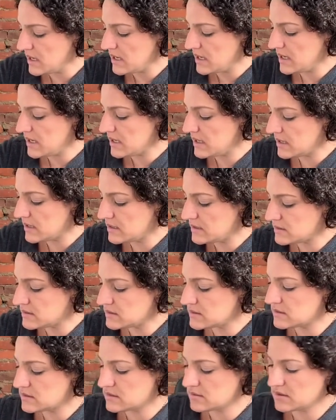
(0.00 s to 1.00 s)

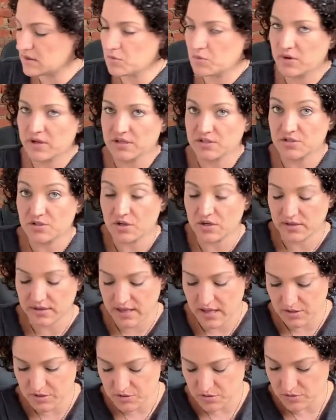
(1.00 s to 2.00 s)
and then we'll get started in the
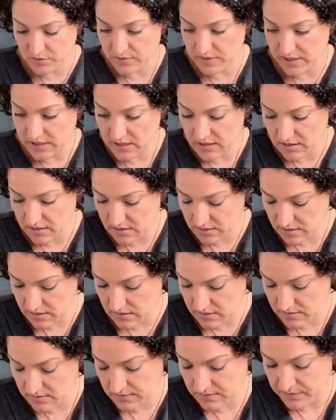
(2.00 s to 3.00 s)
actual reading.
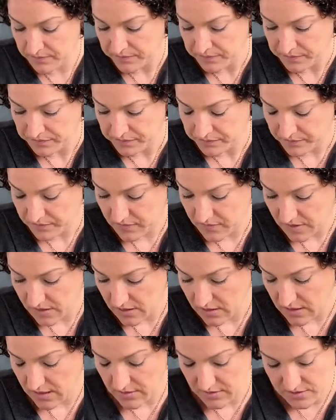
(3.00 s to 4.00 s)

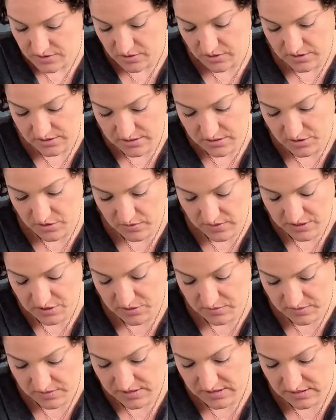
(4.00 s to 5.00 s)
Where's that
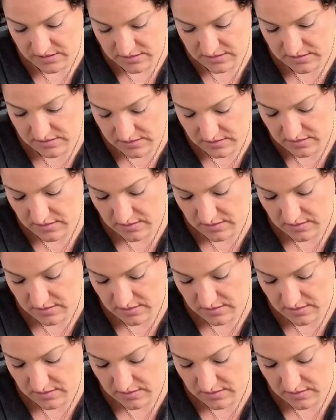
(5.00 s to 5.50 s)
situation, please?